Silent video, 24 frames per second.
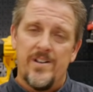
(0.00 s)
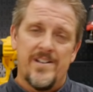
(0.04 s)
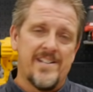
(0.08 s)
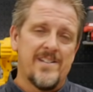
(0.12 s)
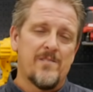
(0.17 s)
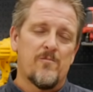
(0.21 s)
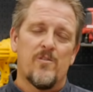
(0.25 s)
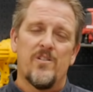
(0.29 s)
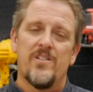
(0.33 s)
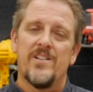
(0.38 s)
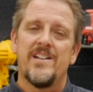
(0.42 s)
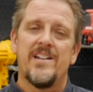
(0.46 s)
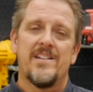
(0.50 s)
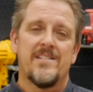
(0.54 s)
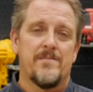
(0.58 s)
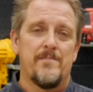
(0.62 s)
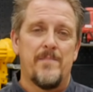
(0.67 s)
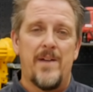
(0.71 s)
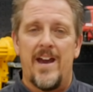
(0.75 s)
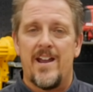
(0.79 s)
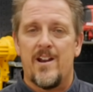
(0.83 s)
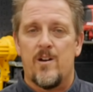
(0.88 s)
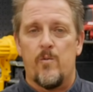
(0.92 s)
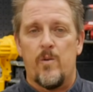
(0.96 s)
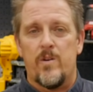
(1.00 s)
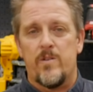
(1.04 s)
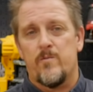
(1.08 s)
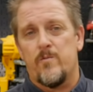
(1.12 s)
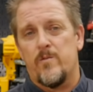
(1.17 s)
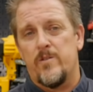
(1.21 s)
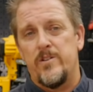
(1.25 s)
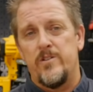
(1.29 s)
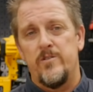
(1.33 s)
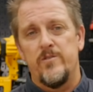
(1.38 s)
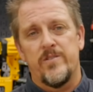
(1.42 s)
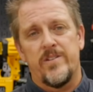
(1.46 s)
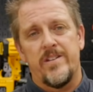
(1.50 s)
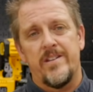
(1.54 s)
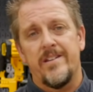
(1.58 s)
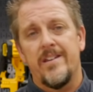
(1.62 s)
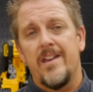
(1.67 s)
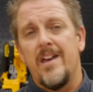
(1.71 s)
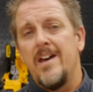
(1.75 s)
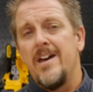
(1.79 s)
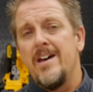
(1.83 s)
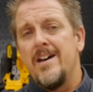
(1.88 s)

And it really doesn't matter whether we're using